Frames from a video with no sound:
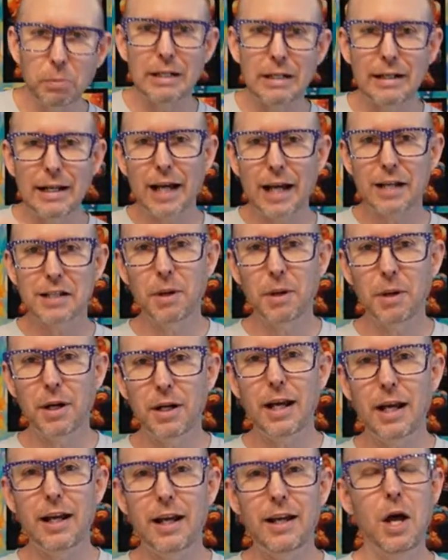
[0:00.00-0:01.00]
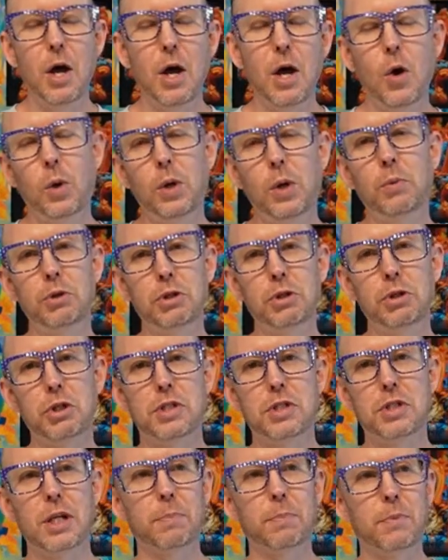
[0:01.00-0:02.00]
be next Monday, we will do
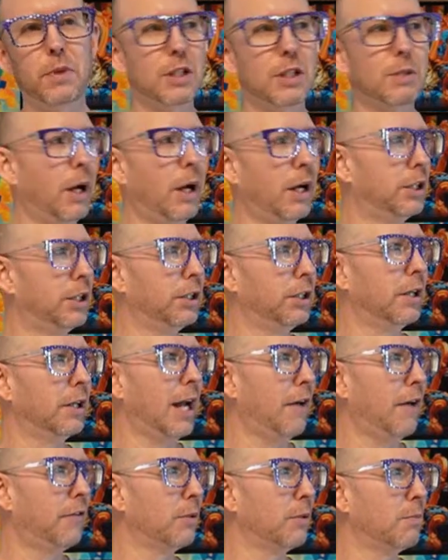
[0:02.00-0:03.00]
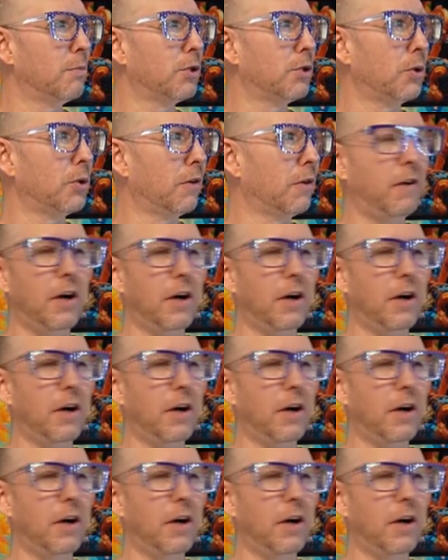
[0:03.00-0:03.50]
something special and have some sort of